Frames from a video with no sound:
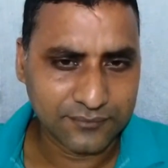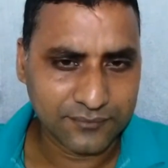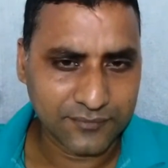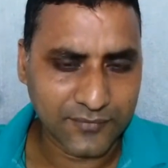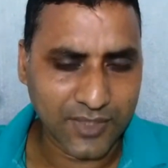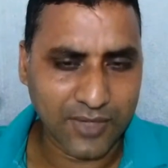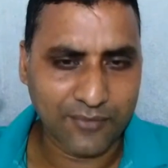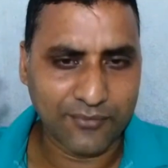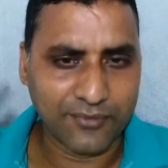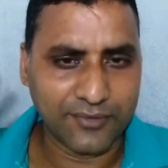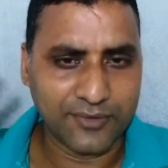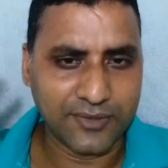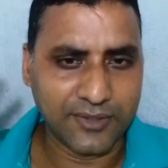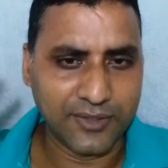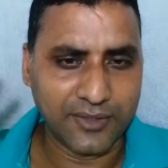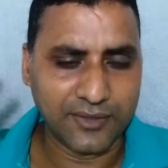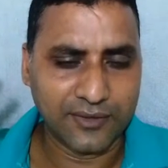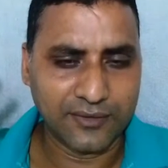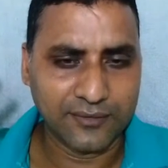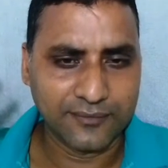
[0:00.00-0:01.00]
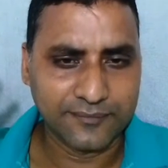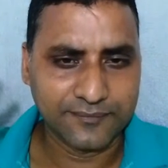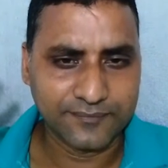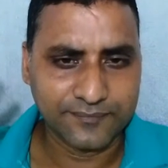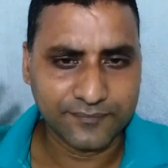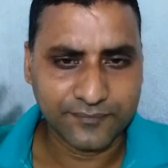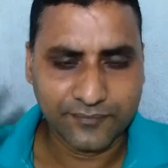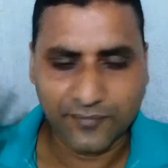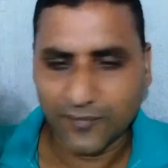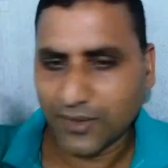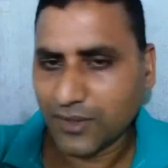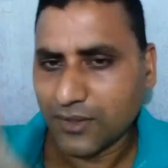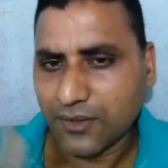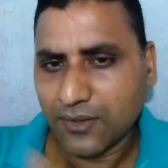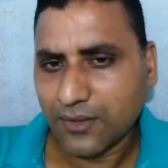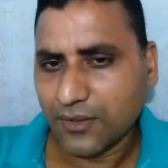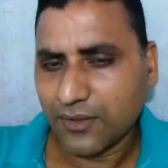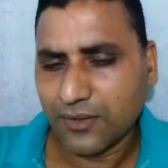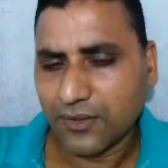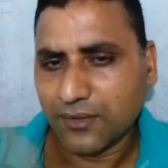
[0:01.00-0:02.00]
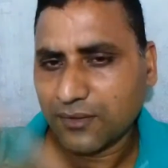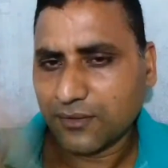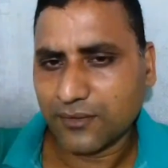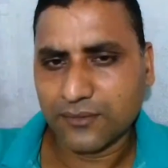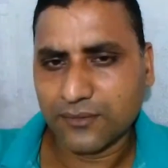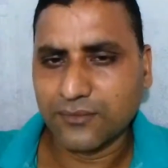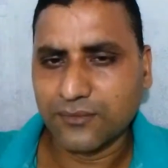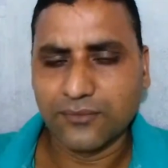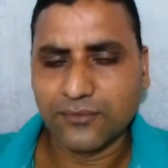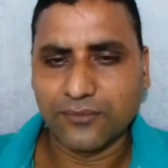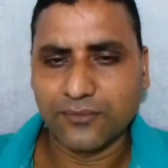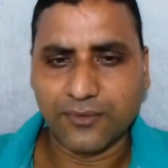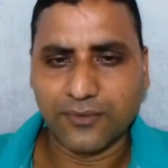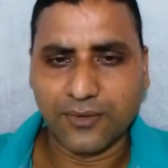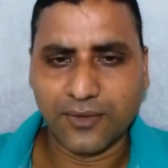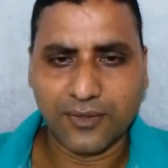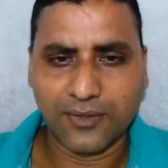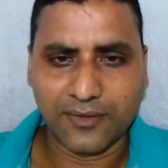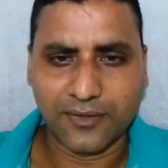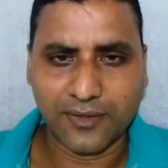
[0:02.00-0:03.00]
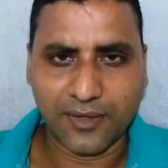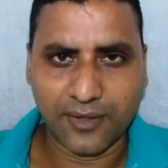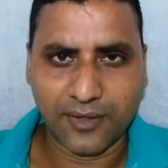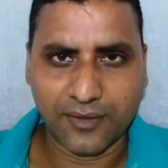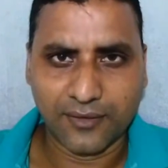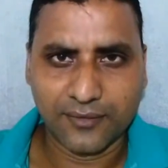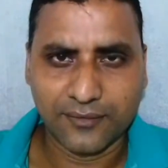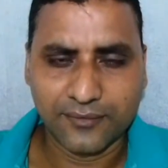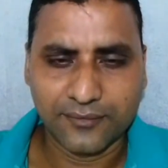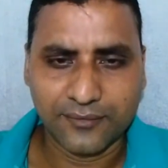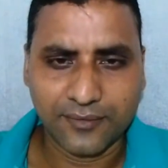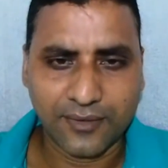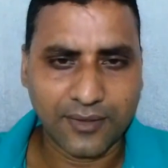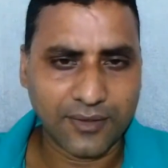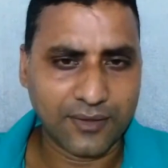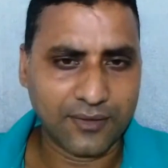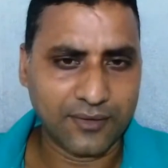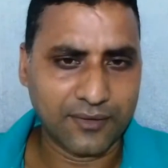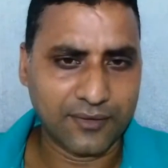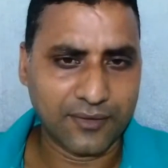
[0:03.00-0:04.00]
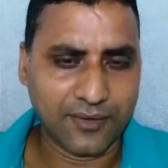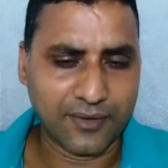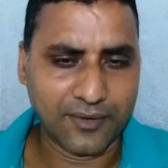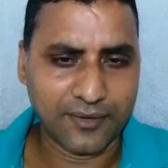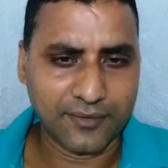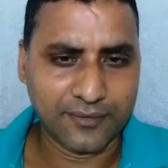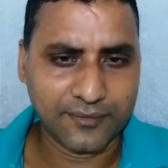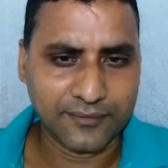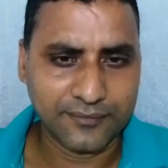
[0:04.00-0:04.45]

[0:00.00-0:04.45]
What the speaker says: Everything. You gonna die. I gonna die.